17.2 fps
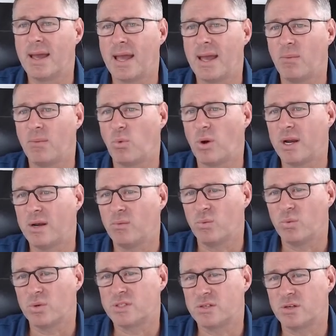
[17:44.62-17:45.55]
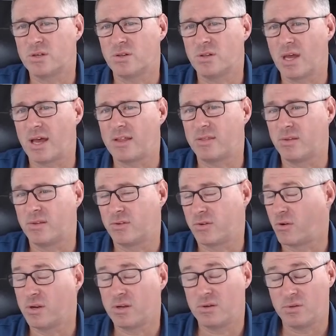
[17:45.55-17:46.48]
And when, so
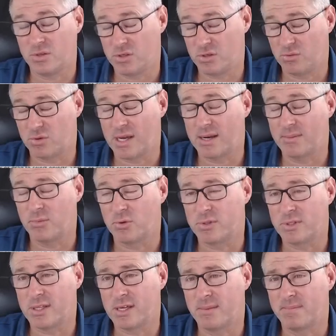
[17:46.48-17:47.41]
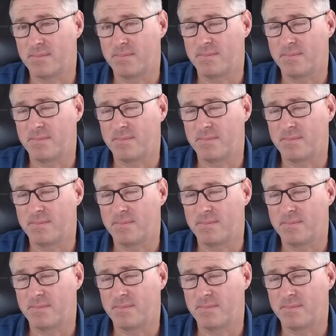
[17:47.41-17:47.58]
sorry, do you want to add more to that?